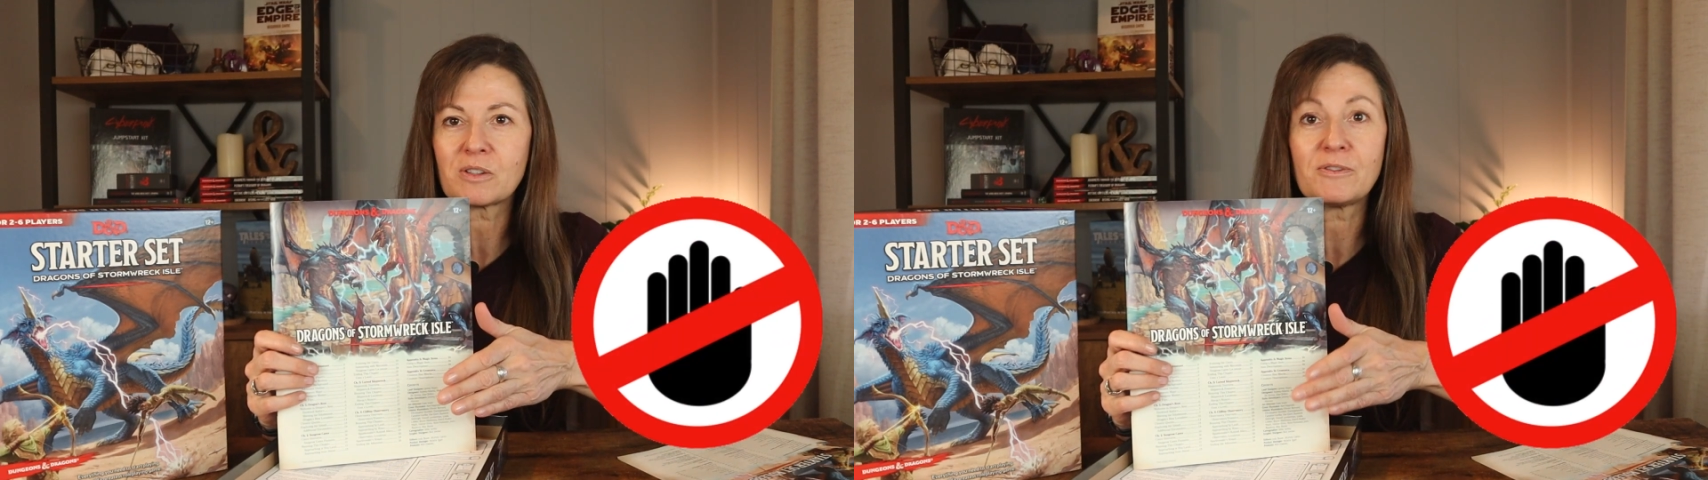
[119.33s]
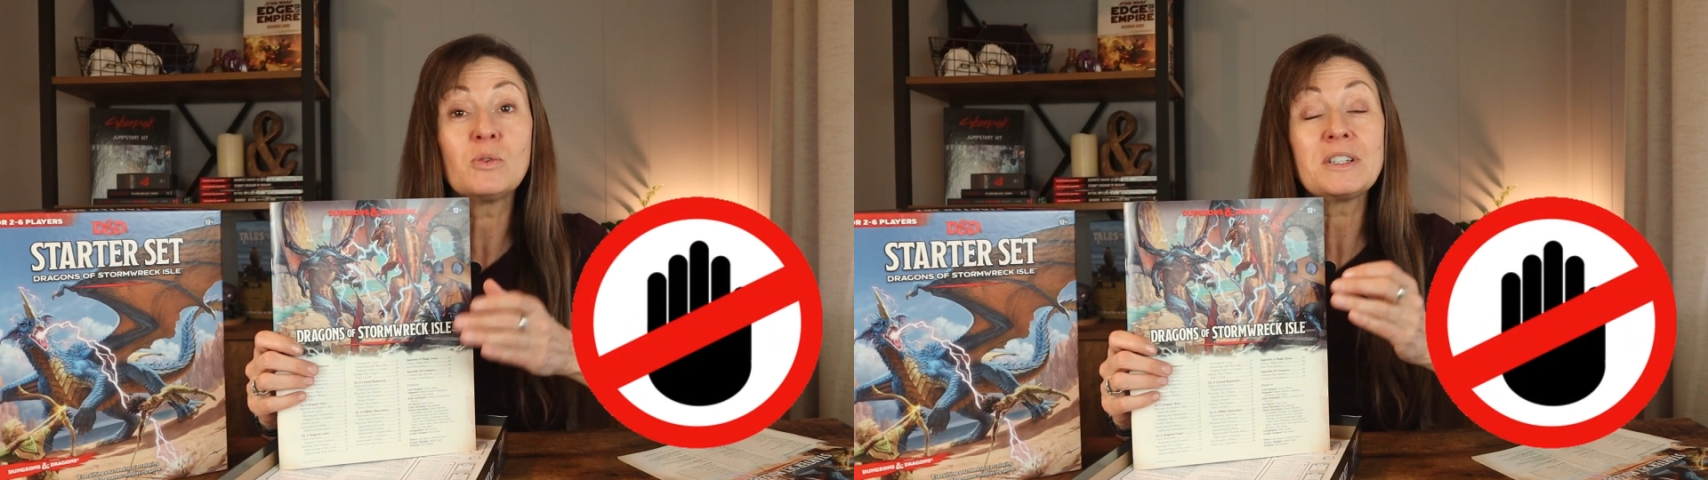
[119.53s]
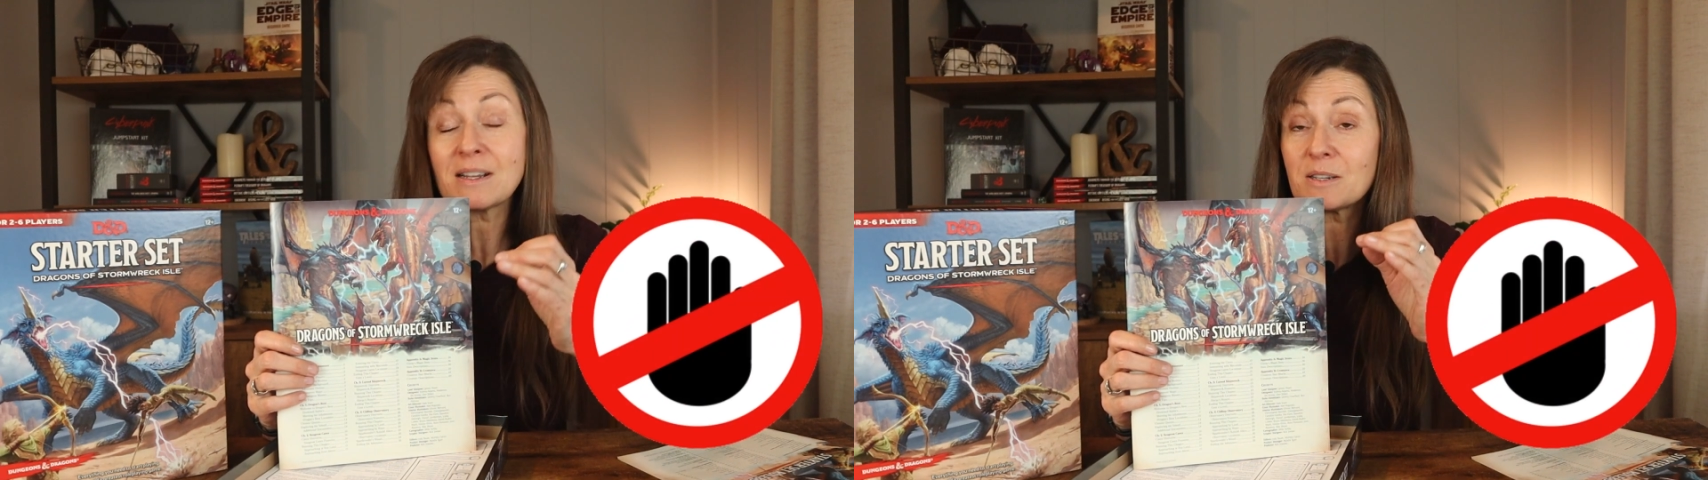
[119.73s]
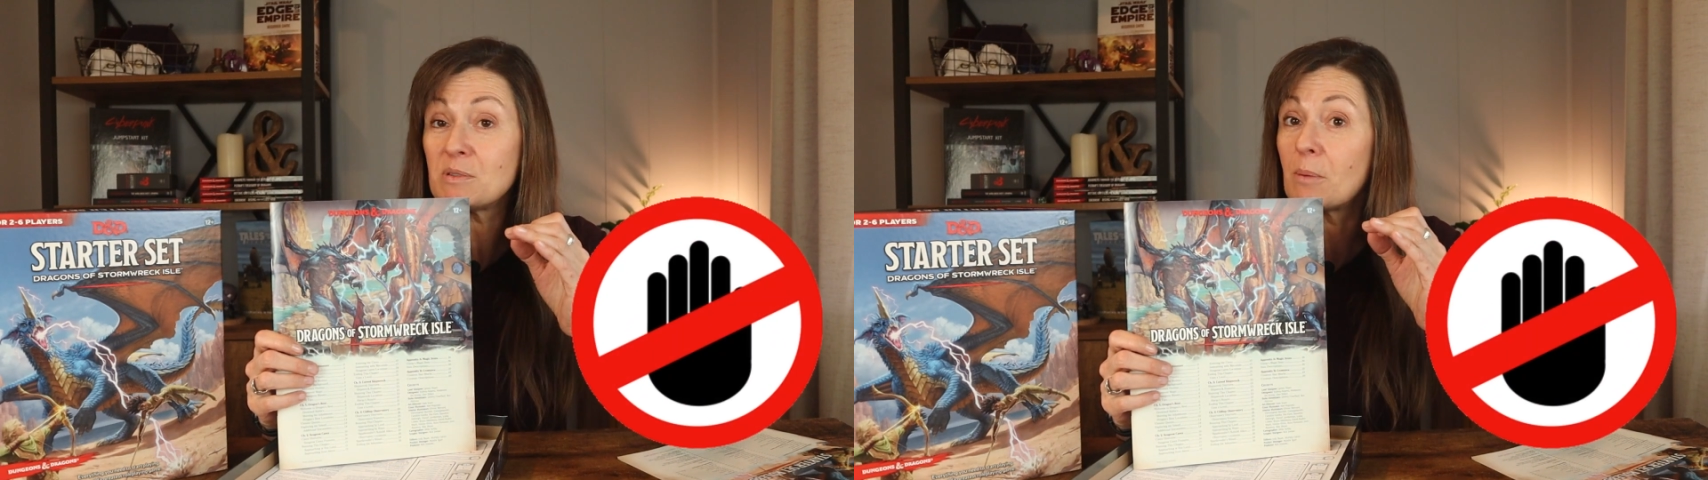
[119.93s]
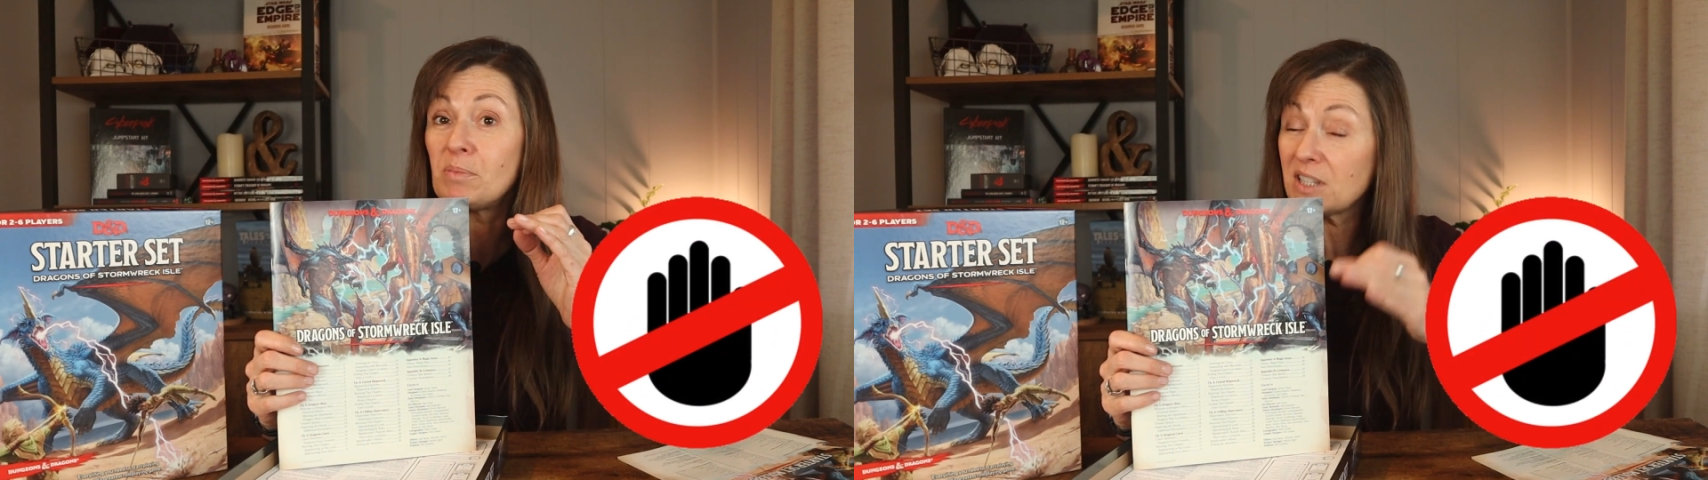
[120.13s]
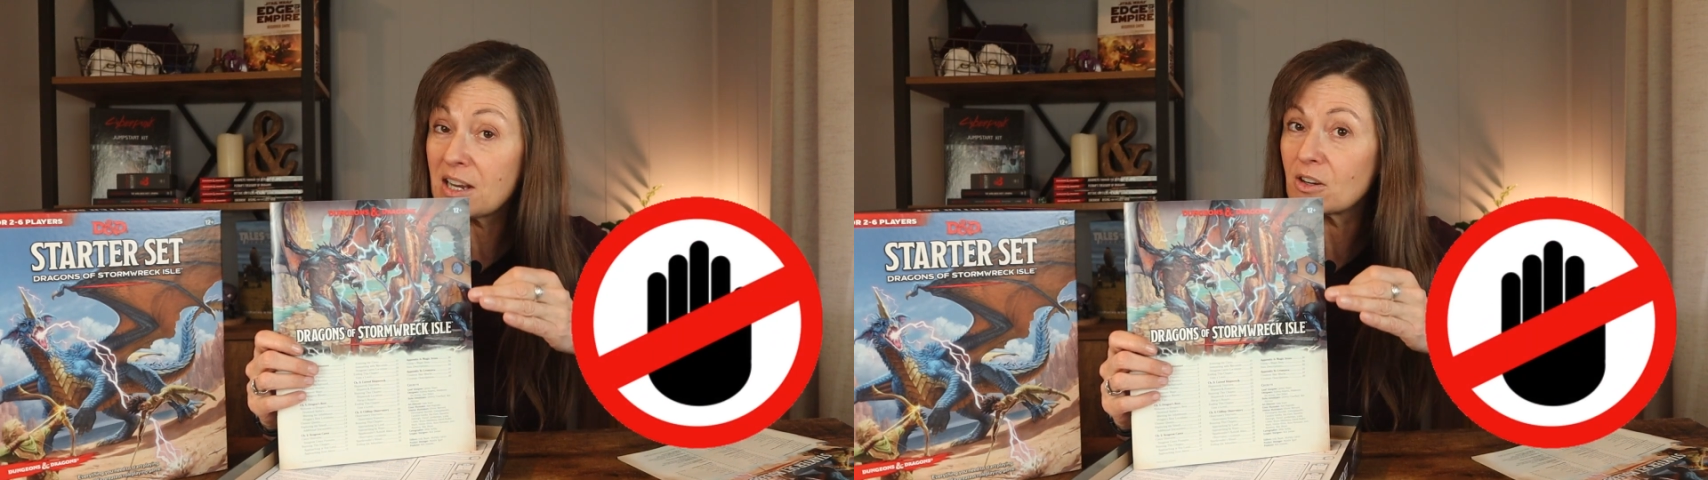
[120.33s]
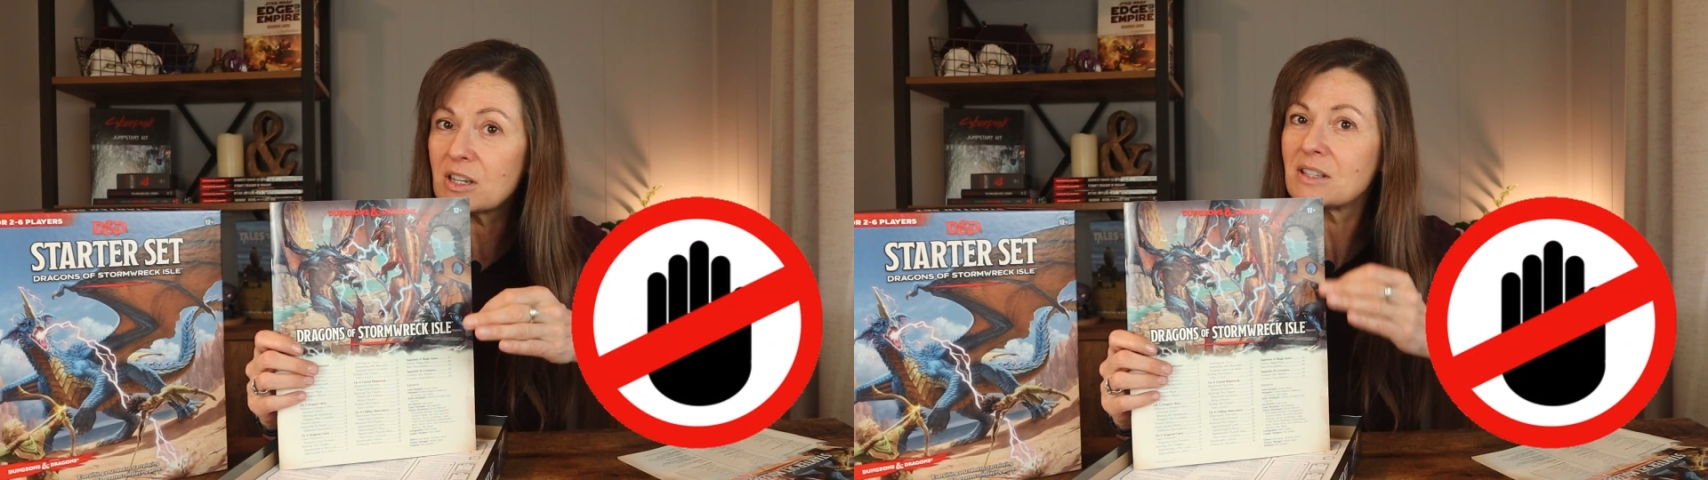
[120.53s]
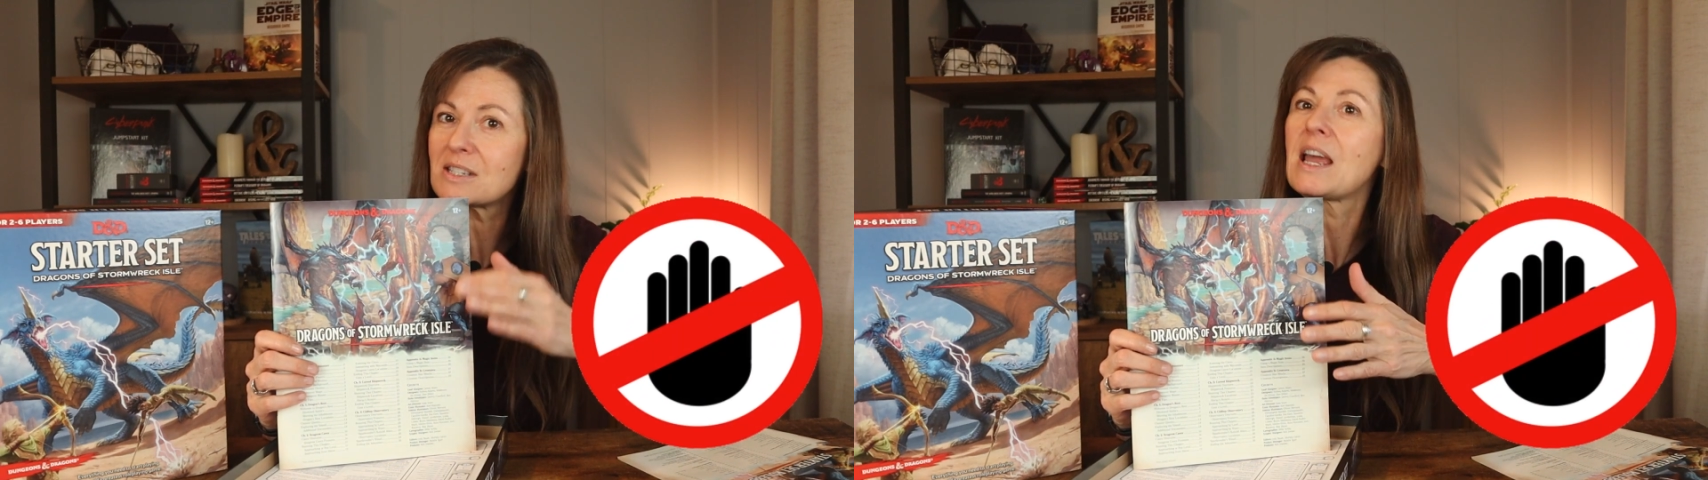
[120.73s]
If you intend to be a player in this